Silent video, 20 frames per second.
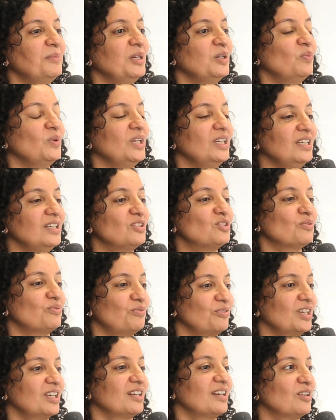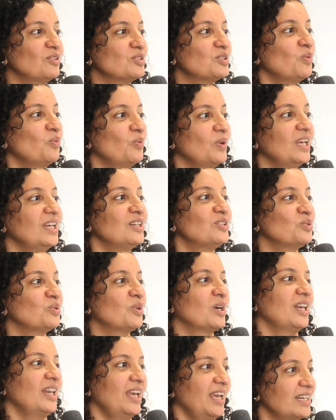we need to figure out a way
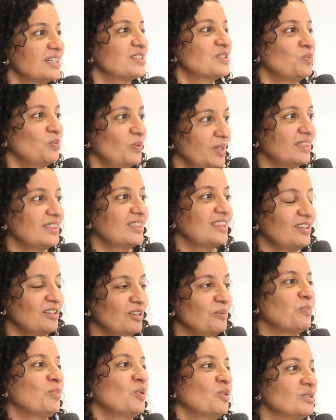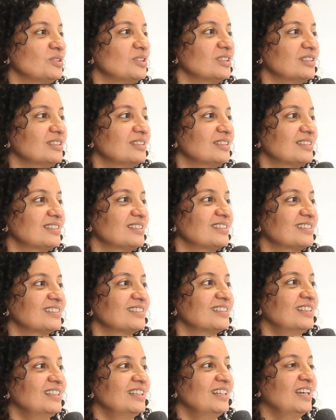to connect with
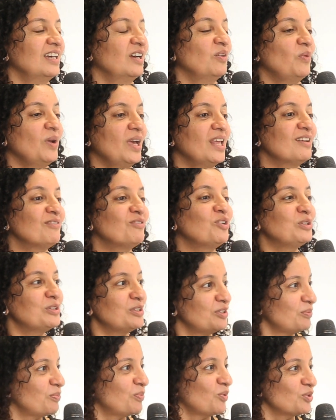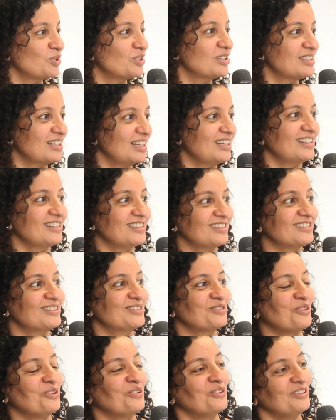reporters. Cool. Where have all the reporters,
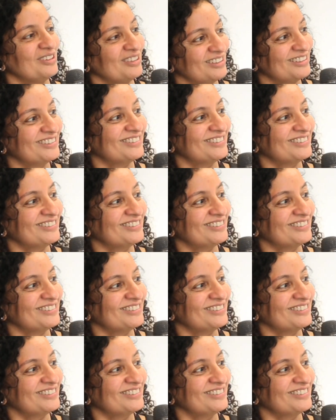editors gone?